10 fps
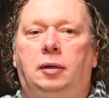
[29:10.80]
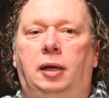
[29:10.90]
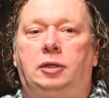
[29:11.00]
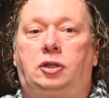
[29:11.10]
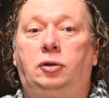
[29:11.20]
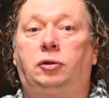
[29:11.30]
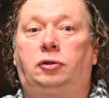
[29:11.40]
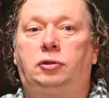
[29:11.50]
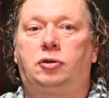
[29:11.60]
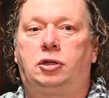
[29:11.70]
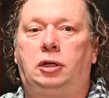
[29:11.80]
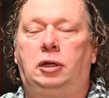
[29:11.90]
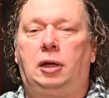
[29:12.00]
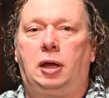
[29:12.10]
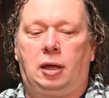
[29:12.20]
It's good to
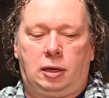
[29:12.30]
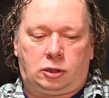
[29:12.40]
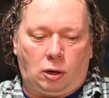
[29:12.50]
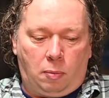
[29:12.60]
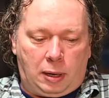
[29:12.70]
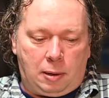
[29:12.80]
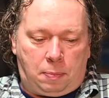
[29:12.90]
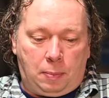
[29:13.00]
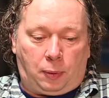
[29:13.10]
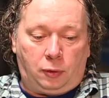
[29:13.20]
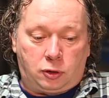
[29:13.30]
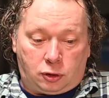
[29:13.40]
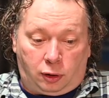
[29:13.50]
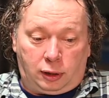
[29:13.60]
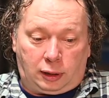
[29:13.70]
see so many people
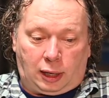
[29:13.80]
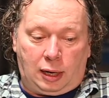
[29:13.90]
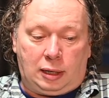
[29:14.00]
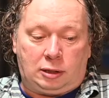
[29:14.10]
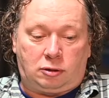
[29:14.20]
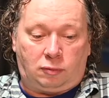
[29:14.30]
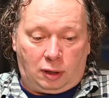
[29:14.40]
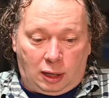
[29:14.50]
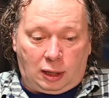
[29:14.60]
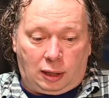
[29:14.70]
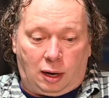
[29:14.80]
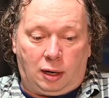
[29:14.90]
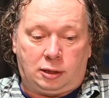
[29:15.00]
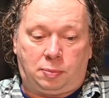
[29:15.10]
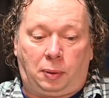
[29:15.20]
joined again. It's really
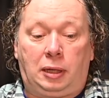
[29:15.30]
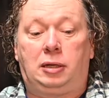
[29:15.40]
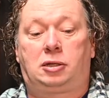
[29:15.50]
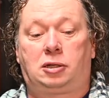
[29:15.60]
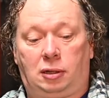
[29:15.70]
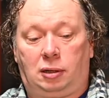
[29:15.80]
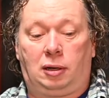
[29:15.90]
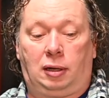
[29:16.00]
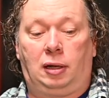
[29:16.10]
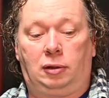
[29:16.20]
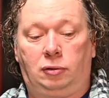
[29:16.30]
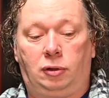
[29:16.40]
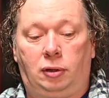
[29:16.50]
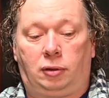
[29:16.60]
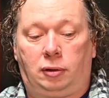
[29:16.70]
nice. Please do
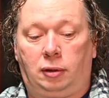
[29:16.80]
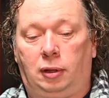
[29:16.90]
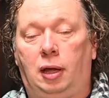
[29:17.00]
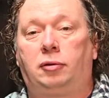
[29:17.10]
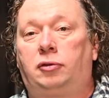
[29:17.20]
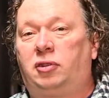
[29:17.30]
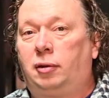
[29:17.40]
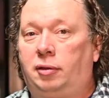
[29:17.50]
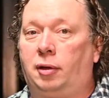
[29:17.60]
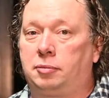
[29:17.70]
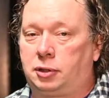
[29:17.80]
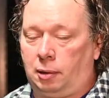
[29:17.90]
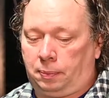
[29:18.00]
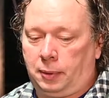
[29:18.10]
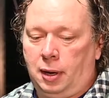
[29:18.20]
your thumbs up.